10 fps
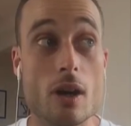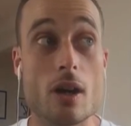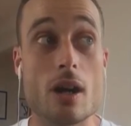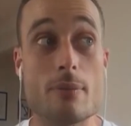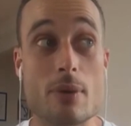
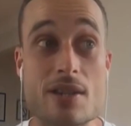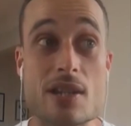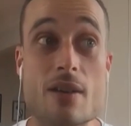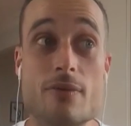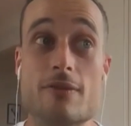
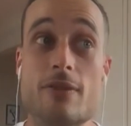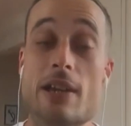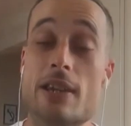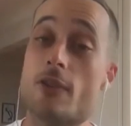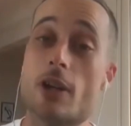myself have found
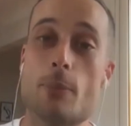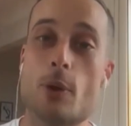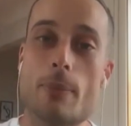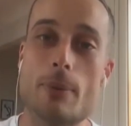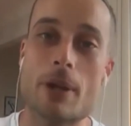that if I could put
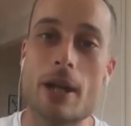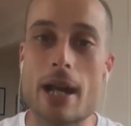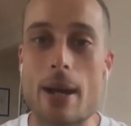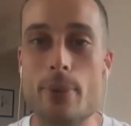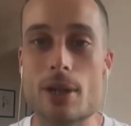up
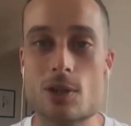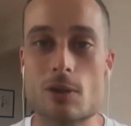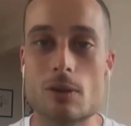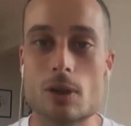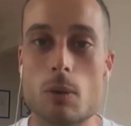a picture
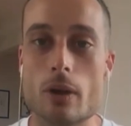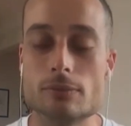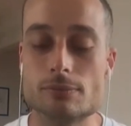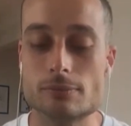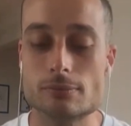or a
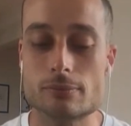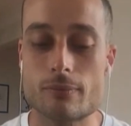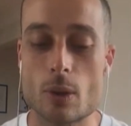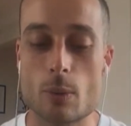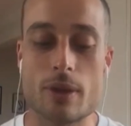quote
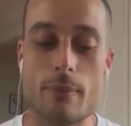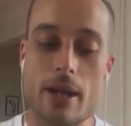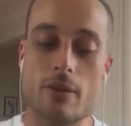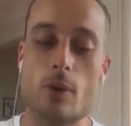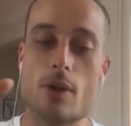with the amount
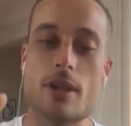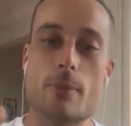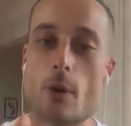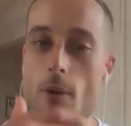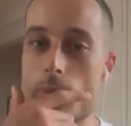of words at the
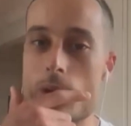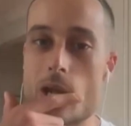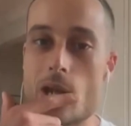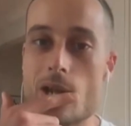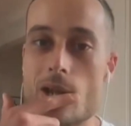bottom,
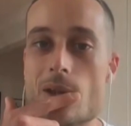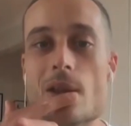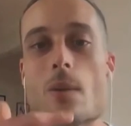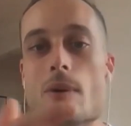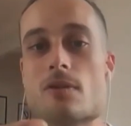no
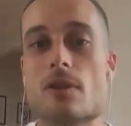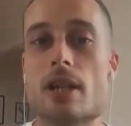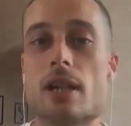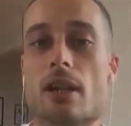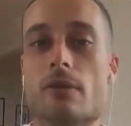one's really
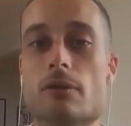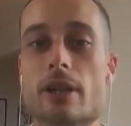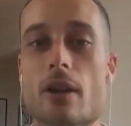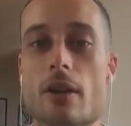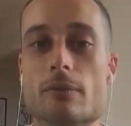going to read
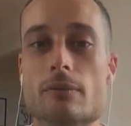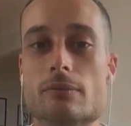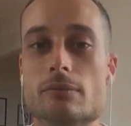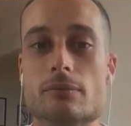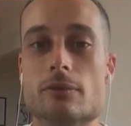that.
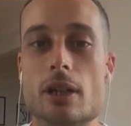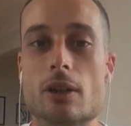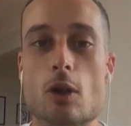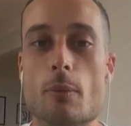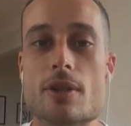
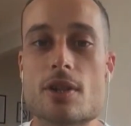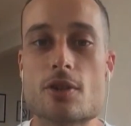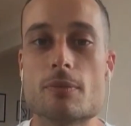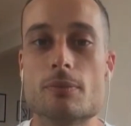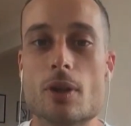
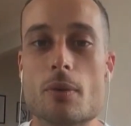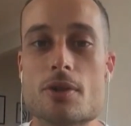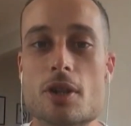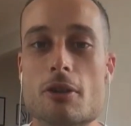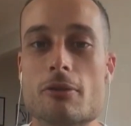No one's
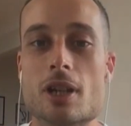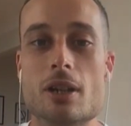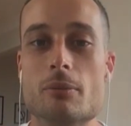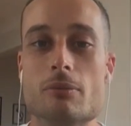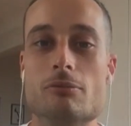going to really
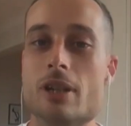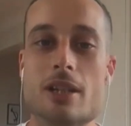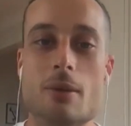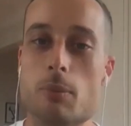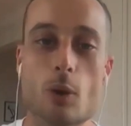read
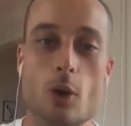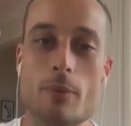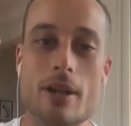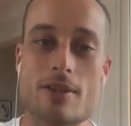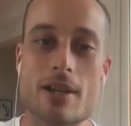the blurb that
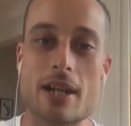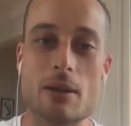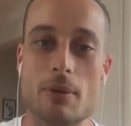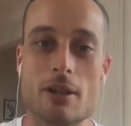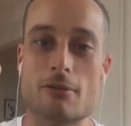it's taken
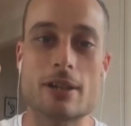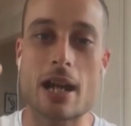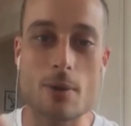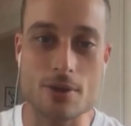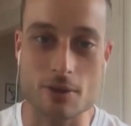me 3
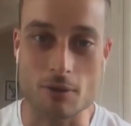hours to